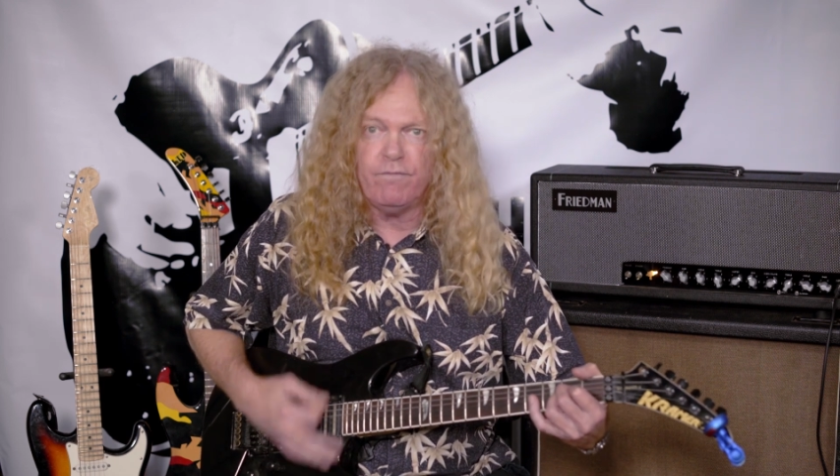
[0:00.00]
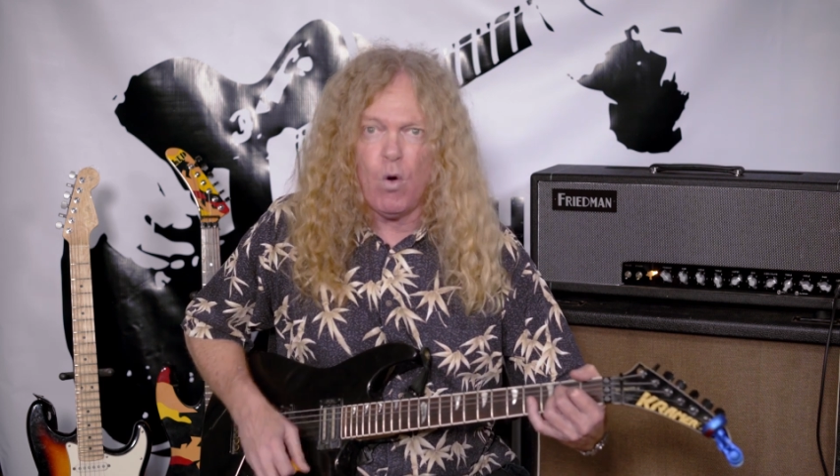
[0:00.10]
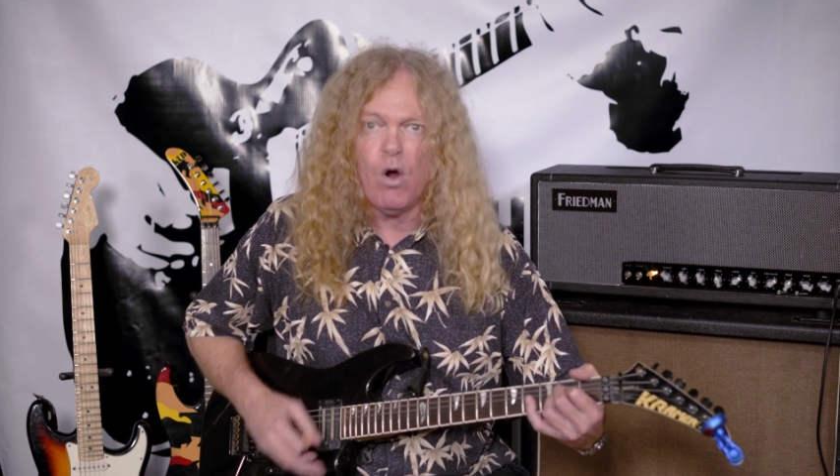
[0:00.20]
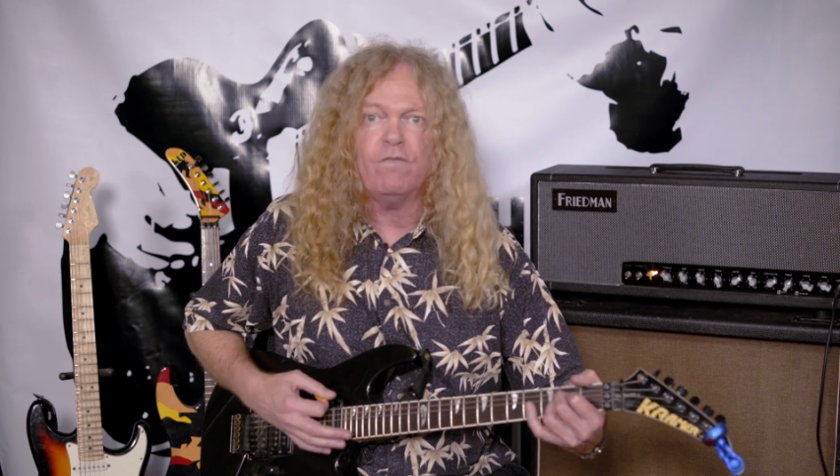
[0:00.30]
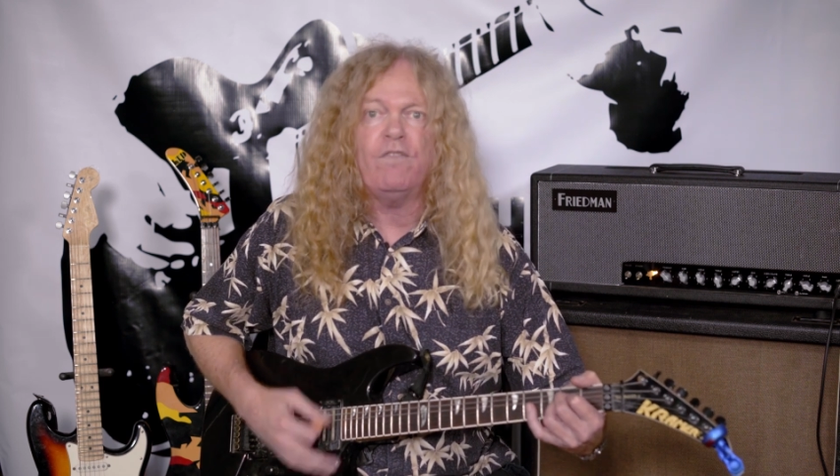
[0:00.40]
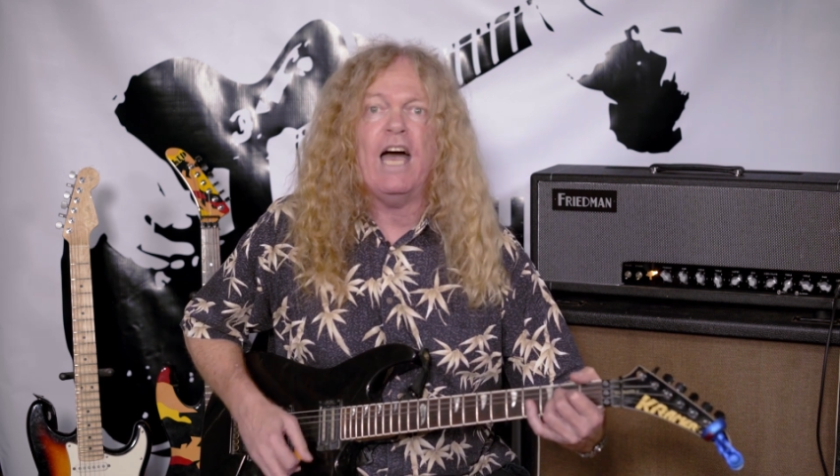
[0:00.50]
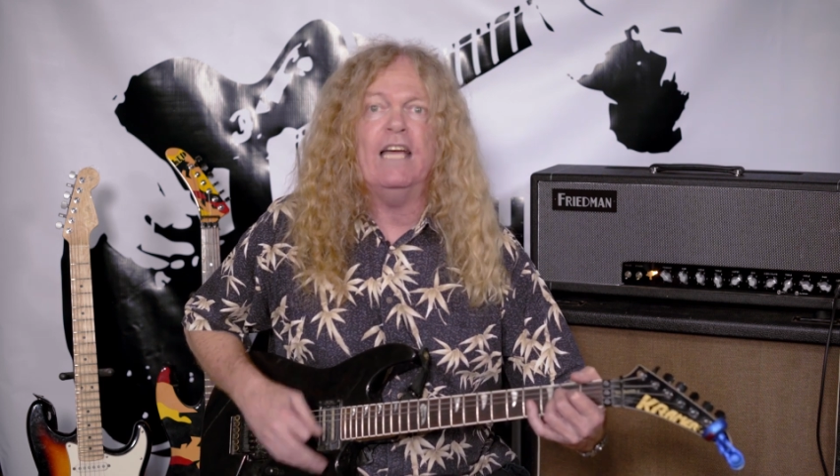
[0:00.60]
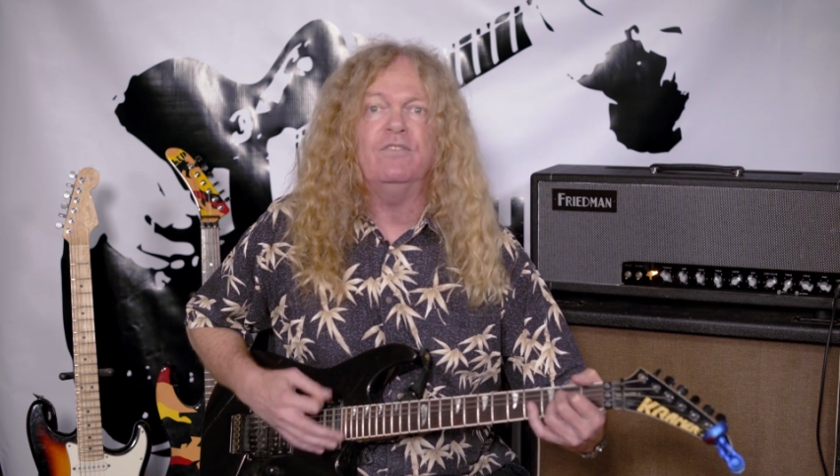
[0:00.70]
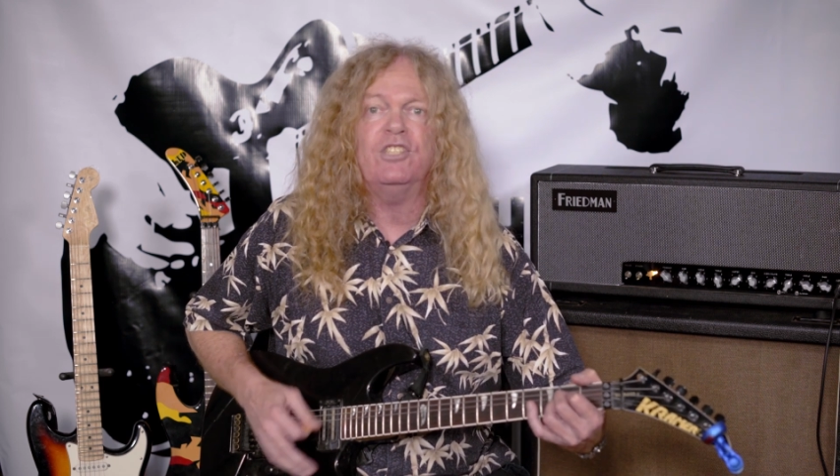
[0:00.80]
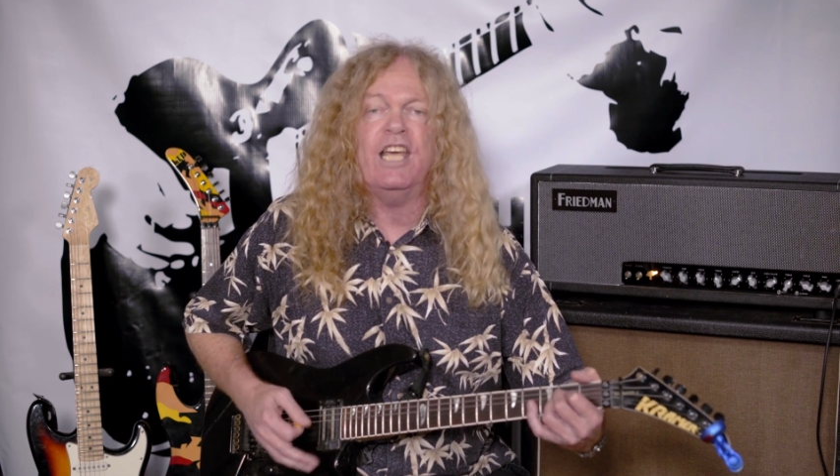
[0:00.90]
four,
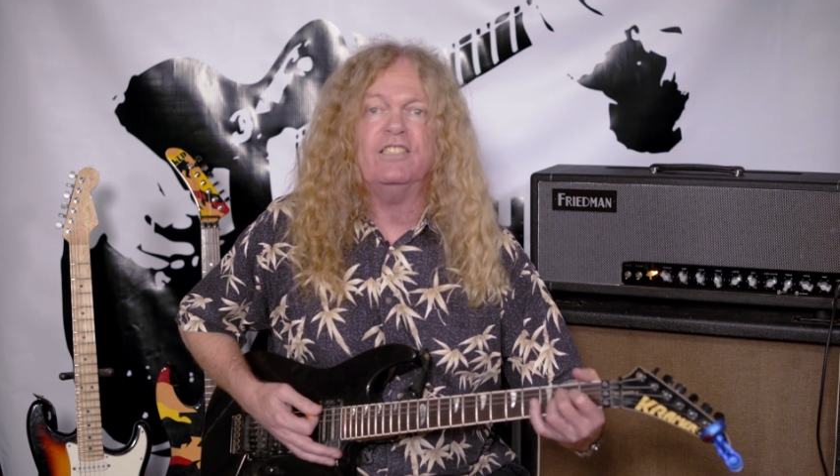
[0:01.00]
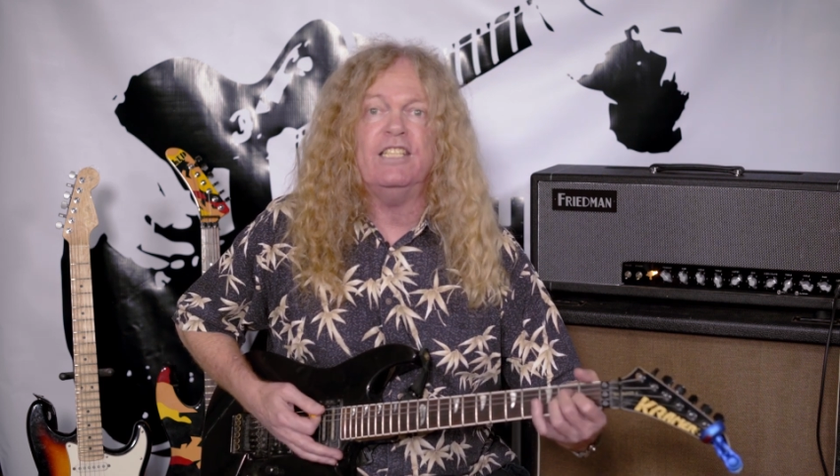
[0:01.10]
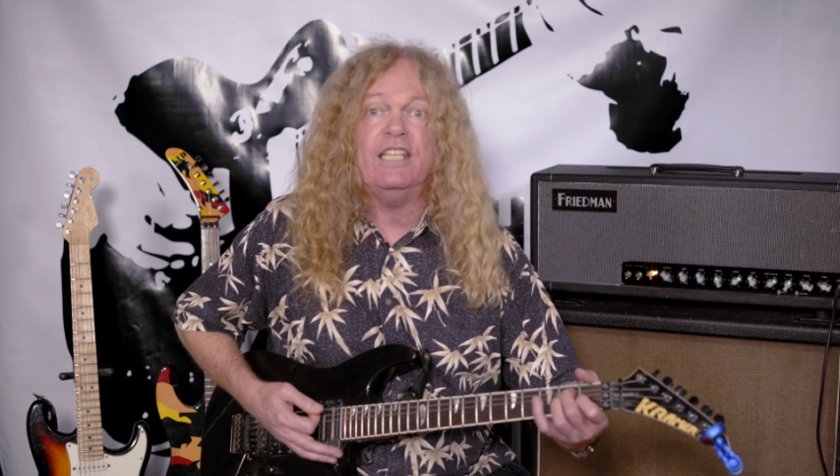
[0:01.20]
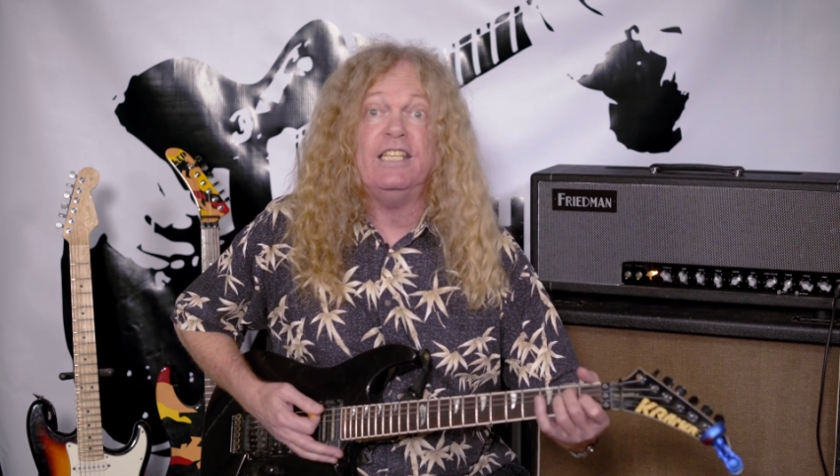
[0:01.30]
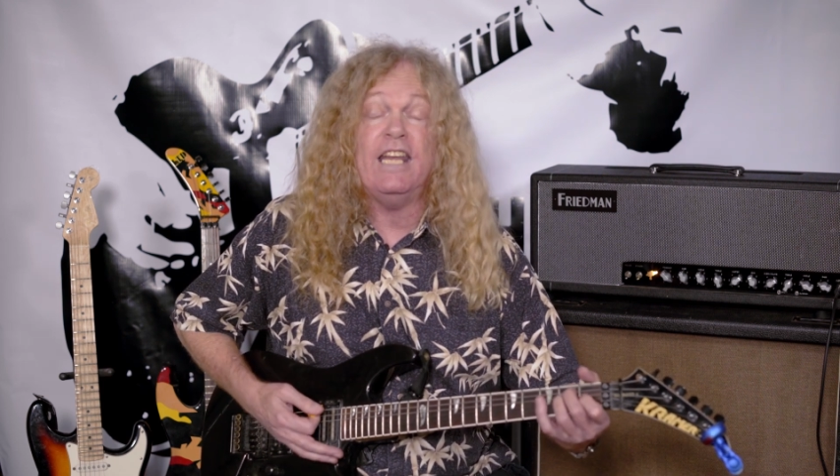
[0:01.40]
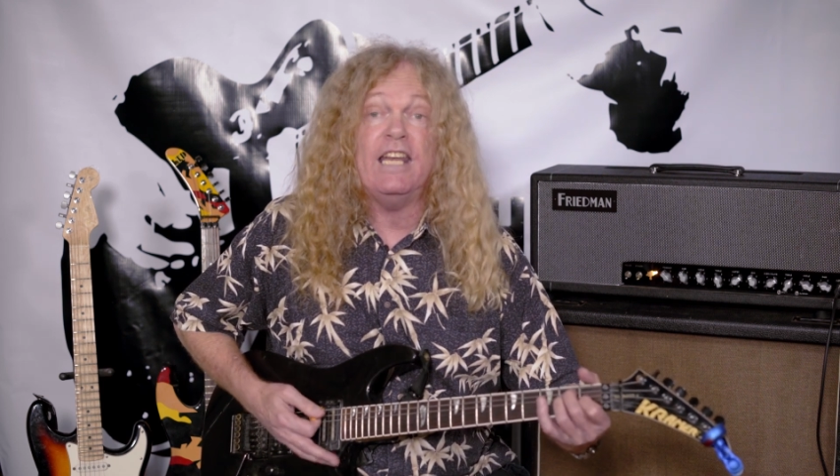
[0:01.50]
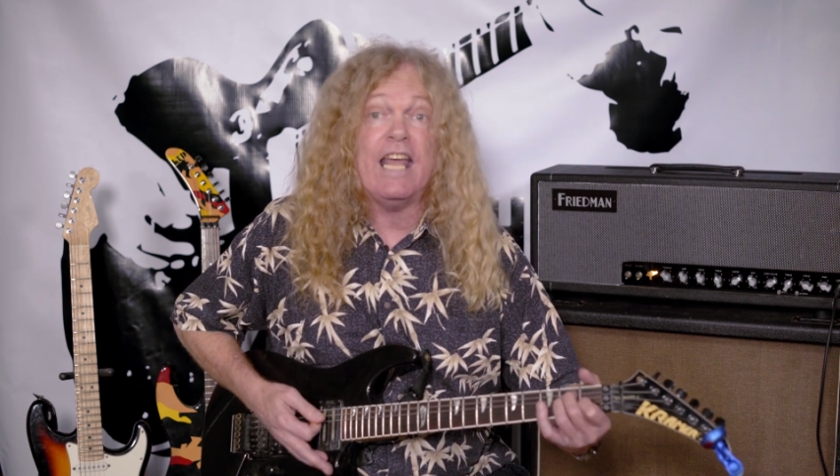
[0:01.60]
five, six, and then